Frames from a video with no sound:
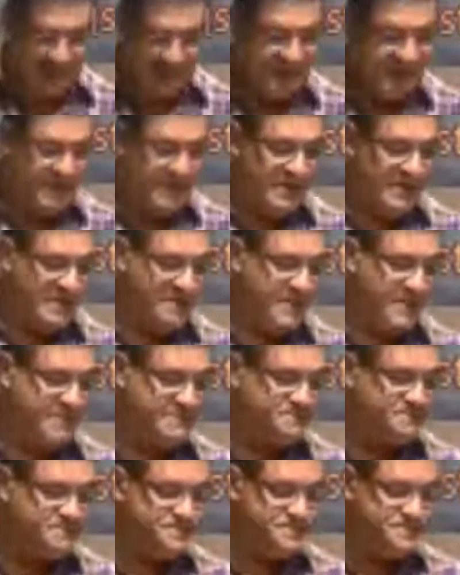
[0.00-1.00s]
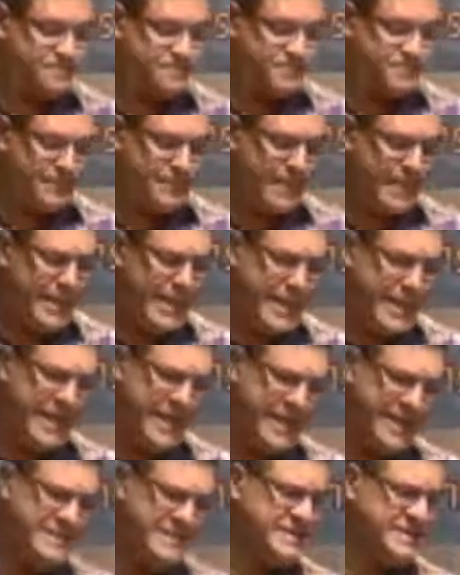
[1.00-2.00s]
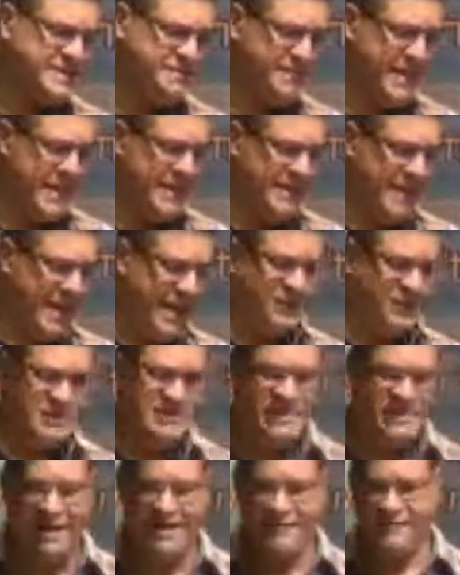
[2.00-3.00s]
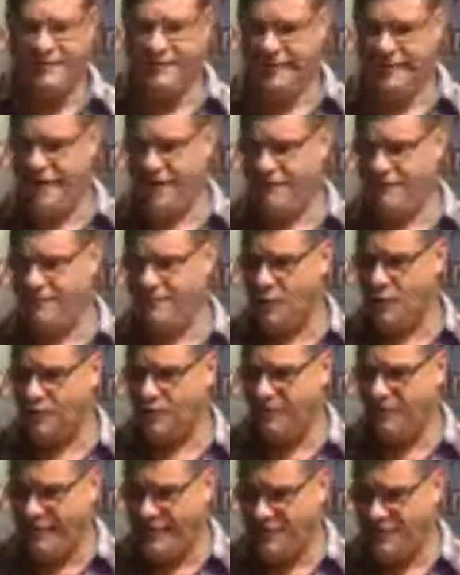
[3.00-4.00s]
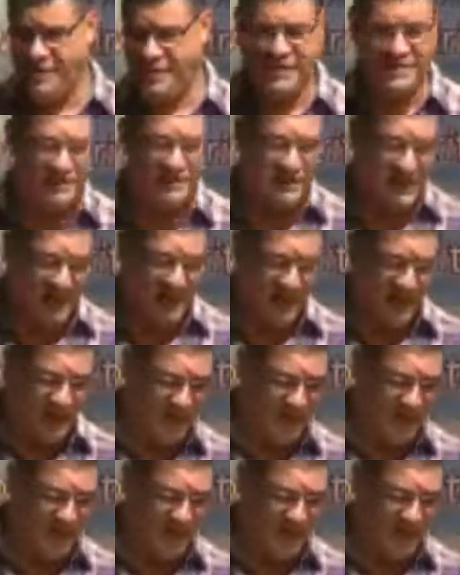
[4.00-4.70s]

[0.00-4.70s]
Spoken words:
right? Can somebody else have more faith than somebody other